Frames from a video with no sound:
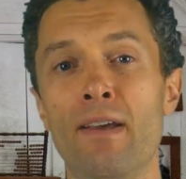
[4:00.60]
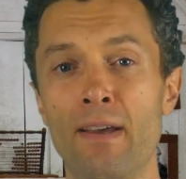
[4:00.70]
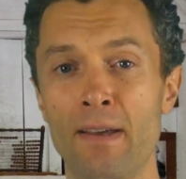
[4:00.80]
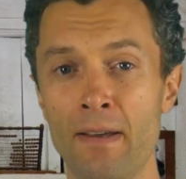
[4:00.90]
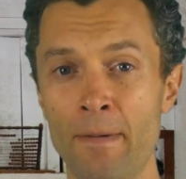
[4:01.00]

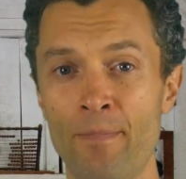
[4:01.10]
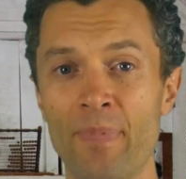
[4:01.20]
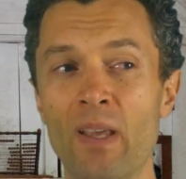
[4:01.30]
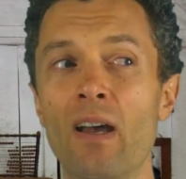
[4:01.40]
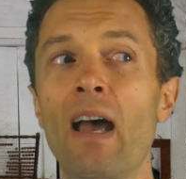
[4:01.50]

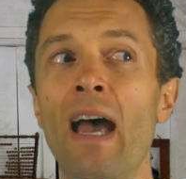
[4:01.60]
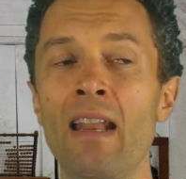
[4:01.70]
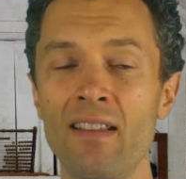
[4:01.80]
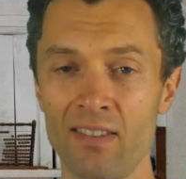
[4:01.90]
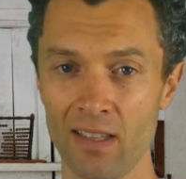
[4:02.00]
And
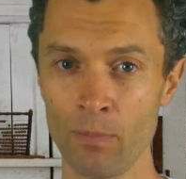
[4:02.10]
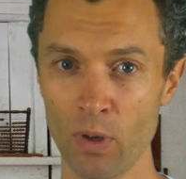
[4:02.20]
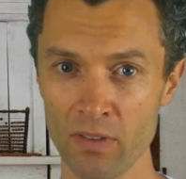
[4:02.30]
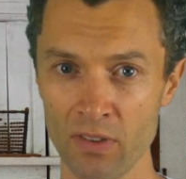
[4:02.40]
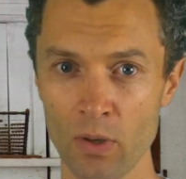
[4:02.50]
it's
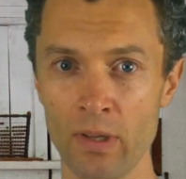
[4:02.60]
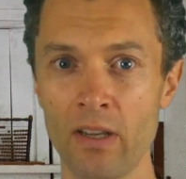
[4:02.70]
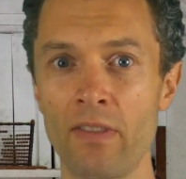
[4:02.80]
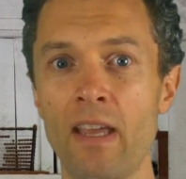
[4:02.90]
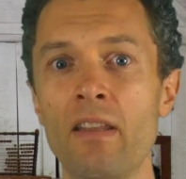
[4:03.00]
important to note
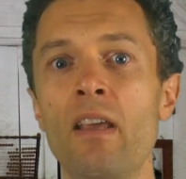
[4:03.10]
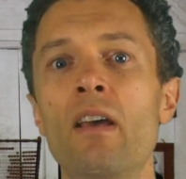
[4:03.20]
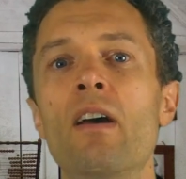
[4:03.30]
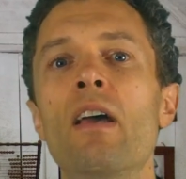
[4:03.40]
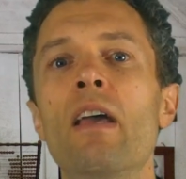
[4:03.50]
here that
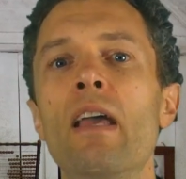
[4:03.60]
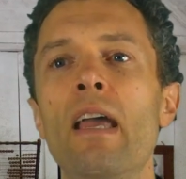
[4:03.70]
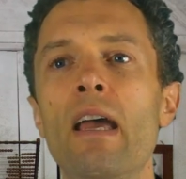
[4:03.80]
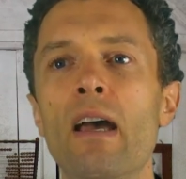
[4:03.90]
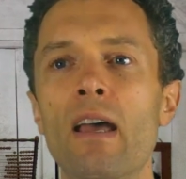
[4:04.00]

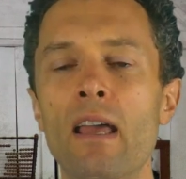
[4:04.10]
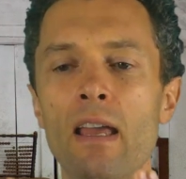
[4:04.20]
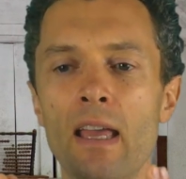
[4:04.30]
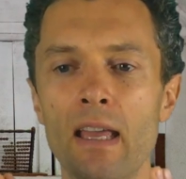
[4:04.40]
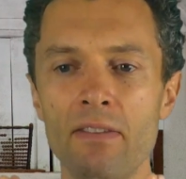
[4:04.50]

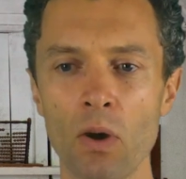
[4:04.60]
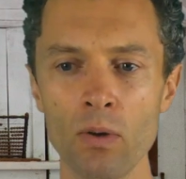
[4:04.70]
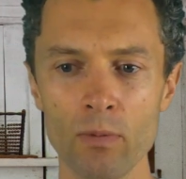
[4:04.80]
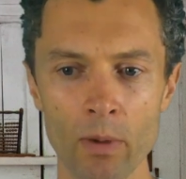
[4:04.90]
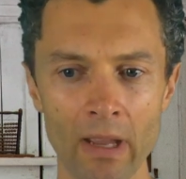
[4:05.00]
it's
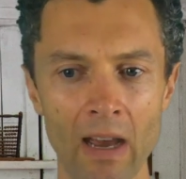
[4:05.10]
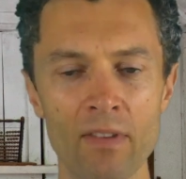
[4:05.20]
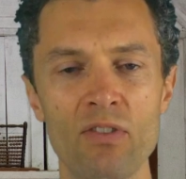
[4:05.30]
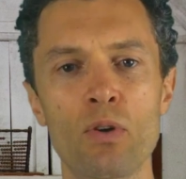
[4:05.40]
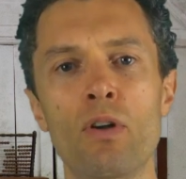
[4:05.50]
only when we have the
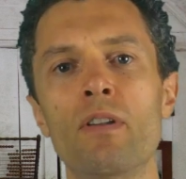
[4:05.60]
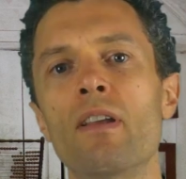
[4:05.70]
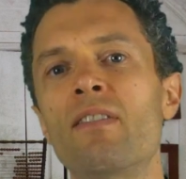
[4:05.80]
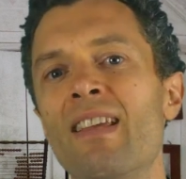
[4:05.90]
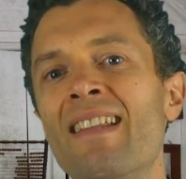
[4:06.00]
so-called
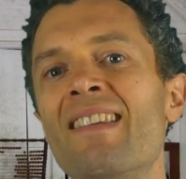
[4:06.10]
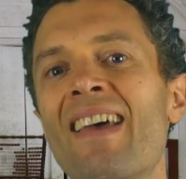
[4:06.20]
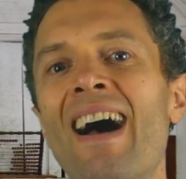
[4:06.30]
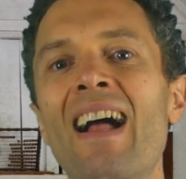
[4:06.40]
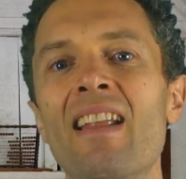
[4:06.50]

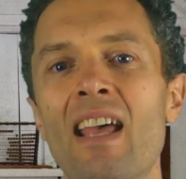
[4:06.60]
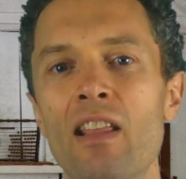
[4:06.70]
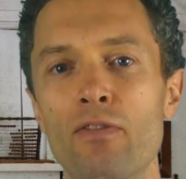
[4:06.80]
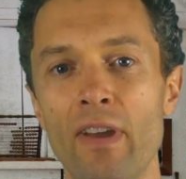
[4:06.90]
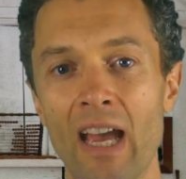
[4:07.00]

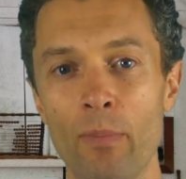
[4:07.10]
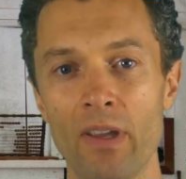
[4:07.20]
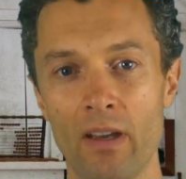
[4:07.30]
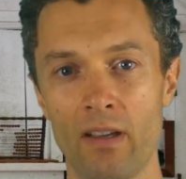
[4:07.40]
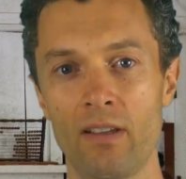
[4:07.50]

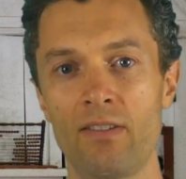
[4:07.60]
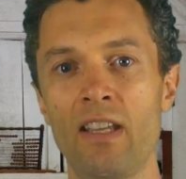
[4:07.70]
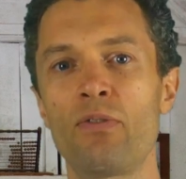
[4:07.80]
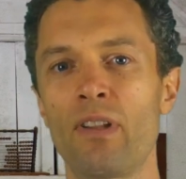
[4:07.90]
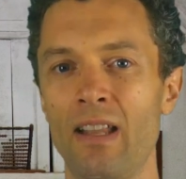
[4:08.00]
centraladverbier,
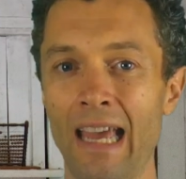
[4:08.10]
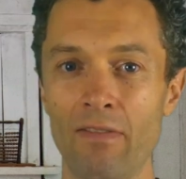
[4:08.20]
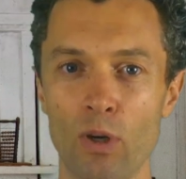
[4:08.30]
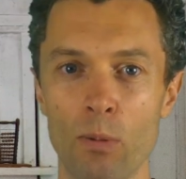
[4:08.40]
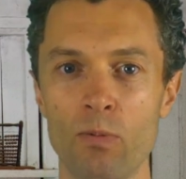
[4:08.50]
central
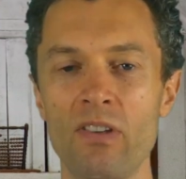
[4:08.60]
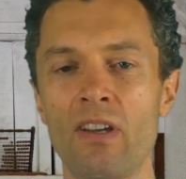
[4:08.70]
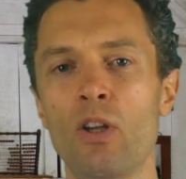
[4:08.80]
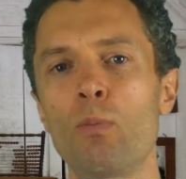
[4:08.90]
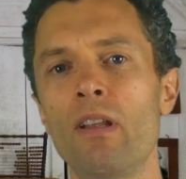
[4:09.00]
adverbs, which
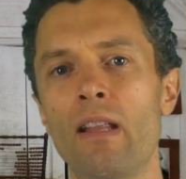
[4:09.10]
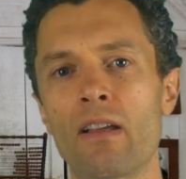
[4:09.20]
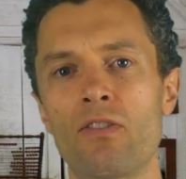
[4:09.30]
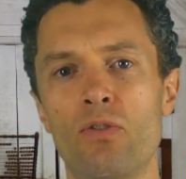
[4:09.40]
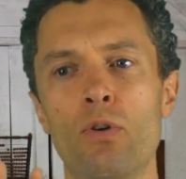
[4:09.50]
are normally
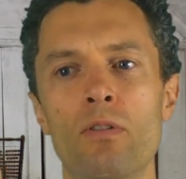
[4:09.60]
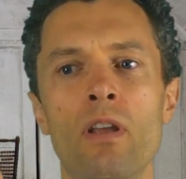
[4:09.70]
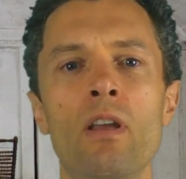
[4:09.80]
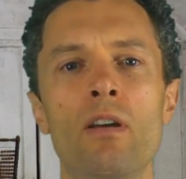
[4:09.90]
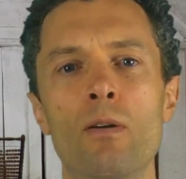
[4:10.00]
like short
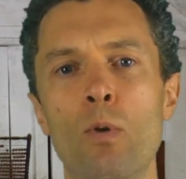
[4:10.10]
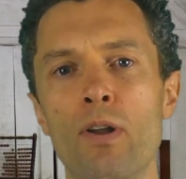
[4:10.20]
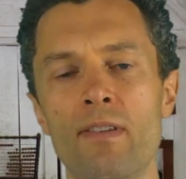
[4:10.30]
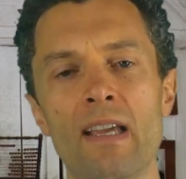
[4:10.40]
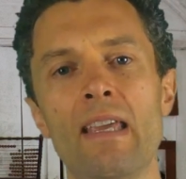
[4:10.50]

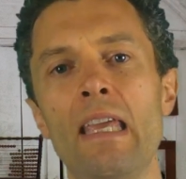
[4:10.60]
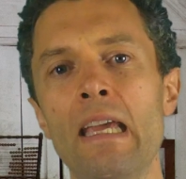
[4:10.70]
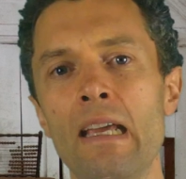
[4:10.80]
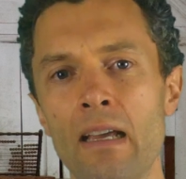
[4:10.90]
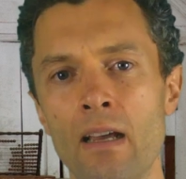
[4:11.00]
words like
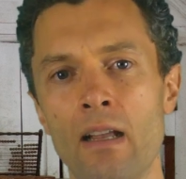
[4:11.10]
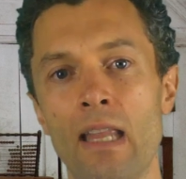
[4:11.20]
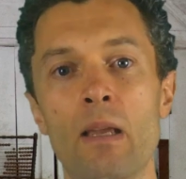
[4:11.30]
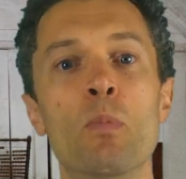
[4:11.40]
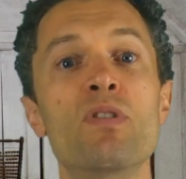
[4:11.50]
ikke,
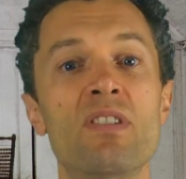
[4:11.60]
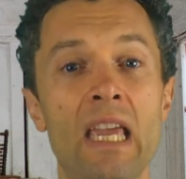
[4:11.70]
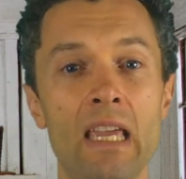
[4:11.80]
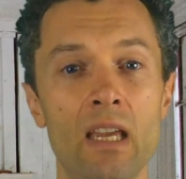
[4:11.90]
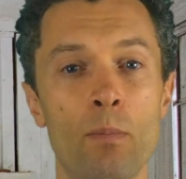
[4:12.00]
like
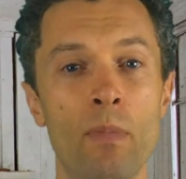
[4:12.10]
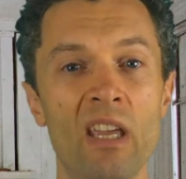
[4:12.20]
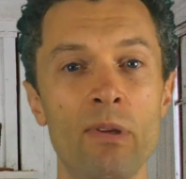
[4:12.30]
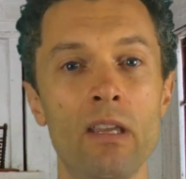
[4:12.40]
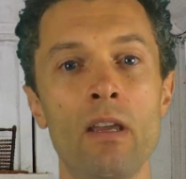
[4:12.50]
måske,
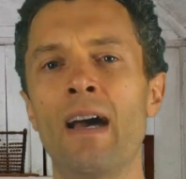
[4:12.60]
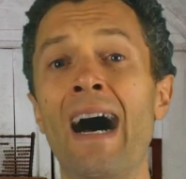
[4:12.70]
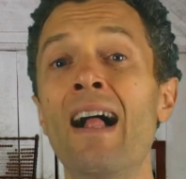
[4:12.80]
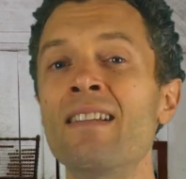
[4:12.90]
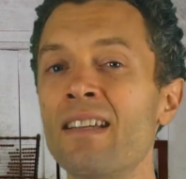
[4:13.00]
maybe,
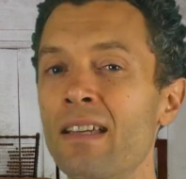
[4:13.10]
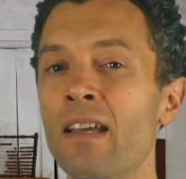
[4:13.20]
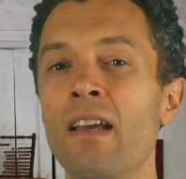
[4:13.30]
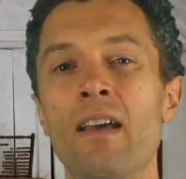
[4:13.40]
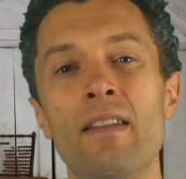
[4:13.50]
aldrig,
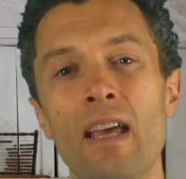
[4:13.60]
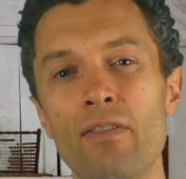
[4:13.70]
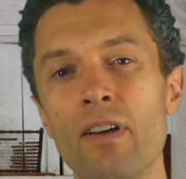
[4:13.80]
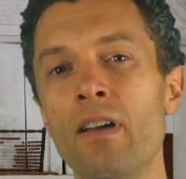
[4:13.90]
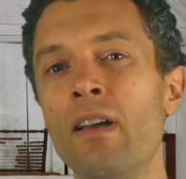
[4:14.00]
never,